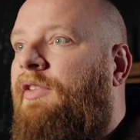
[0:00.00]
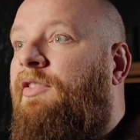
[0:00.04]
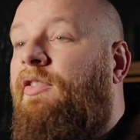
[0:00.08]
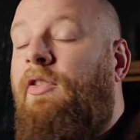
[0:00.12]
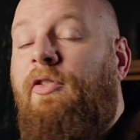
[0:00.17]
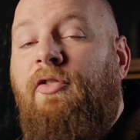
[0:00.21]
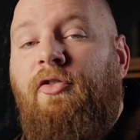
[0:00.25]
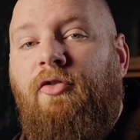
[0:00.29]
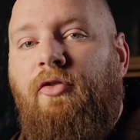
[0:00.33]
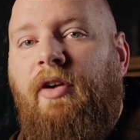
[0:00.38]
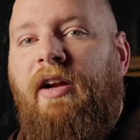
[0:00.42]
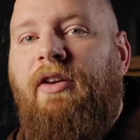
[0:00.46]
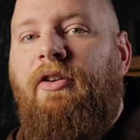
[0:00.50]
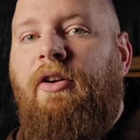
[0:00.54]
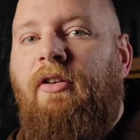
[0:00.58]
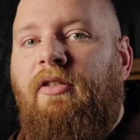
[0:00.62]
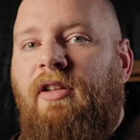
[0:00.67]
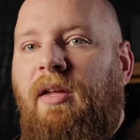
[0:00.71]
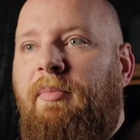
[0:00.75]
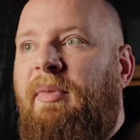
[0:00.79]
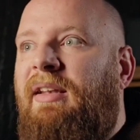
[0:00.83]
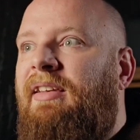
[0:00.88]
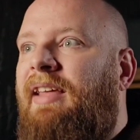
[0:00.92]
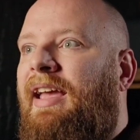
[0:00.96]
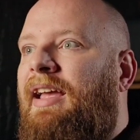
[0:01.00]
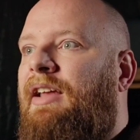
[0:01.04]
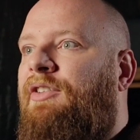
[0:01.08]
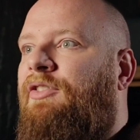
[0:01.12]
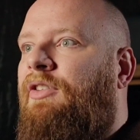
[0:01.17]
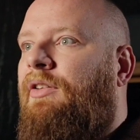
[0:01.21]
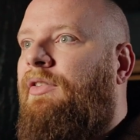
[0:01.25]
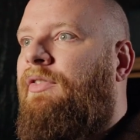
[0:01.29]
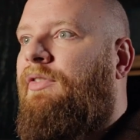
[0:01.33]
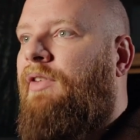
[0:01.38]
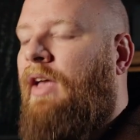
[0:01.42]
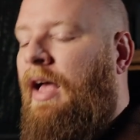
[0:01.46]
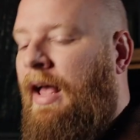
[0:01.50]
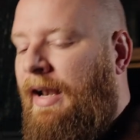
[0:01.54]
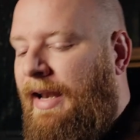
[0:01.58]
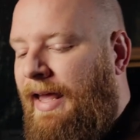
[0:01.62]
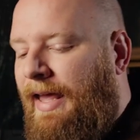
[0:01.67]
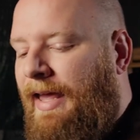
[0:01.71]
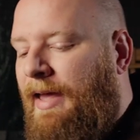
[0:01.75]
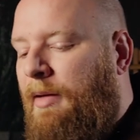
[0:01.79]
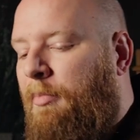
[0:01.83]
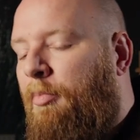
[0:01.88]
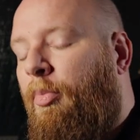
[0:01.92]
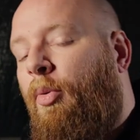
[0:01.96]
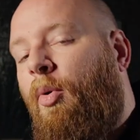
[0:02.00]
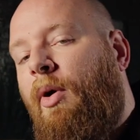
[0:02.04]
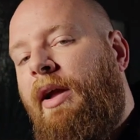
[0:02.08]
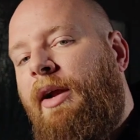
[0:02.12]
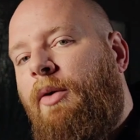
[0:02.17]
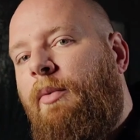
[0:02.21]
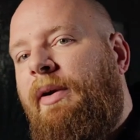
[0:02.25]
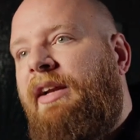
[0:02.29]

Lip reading: is the stricter limitations on hit point